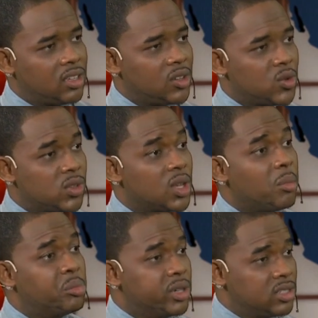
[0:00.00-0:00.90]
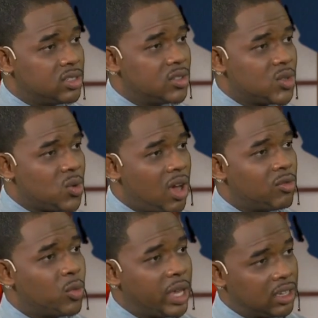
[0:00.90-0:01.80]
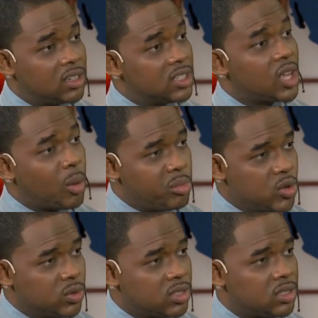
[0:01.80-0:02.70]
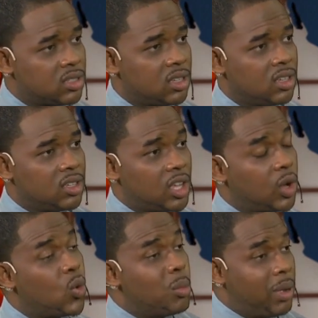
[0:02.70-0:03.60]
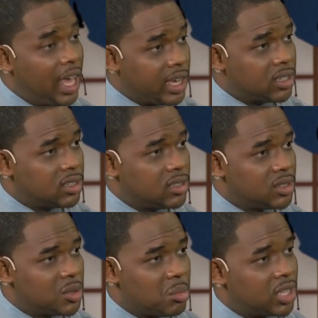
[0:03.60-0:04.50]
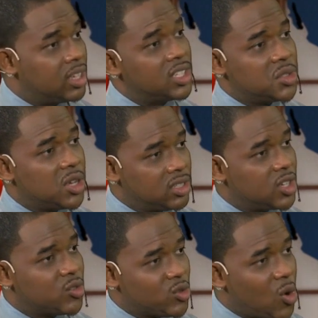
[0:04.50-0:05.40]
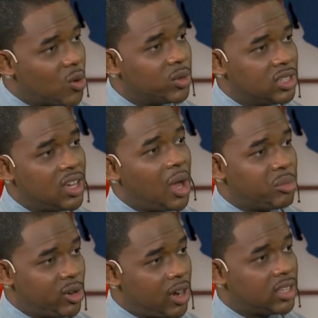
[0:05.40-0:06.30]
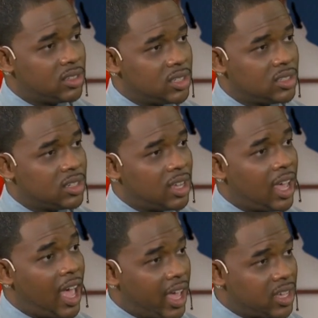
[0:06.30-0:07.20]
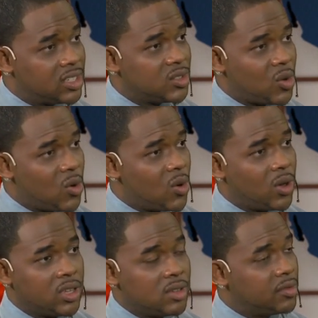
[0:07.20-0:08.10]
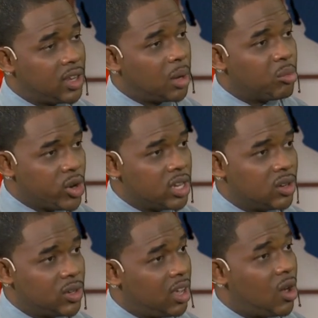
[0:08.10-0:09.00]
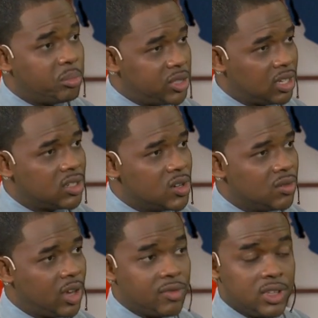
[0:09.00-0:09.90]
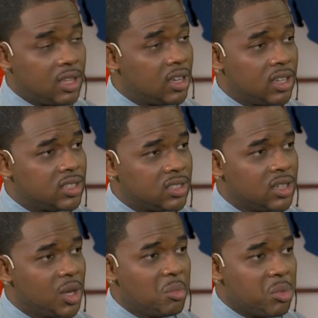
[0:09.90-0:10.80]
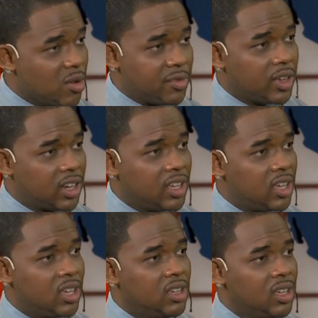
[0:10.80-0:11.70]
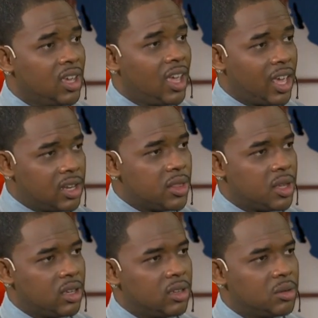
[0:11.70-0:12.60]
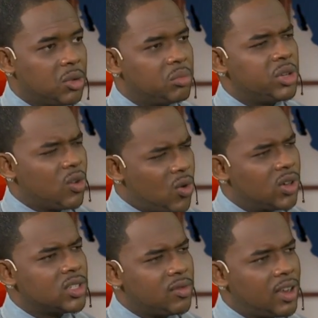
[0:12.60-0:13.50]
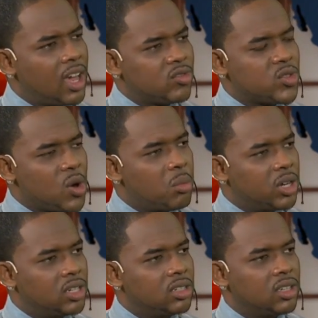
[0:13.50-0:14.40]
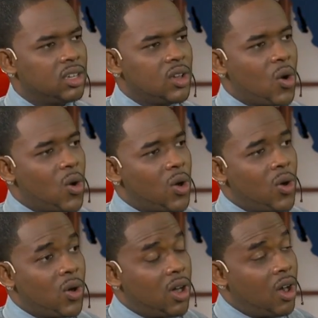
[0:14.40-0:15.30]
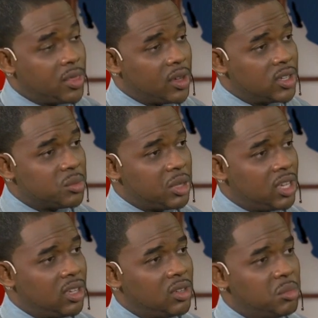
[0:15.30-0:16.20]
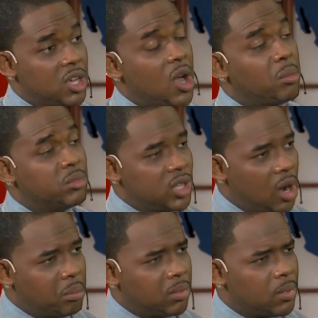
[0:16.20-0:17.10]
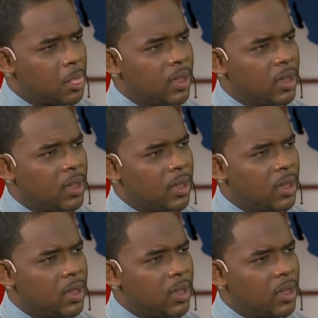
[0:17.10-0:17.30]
You know, some persons who have witnessed abuse, they go blind, but there's nothing wrong with the apparatus in their eyes or even their brain or their optic nerve. Everything is perfectly healthy, but because of that trauma, or others may become dumb.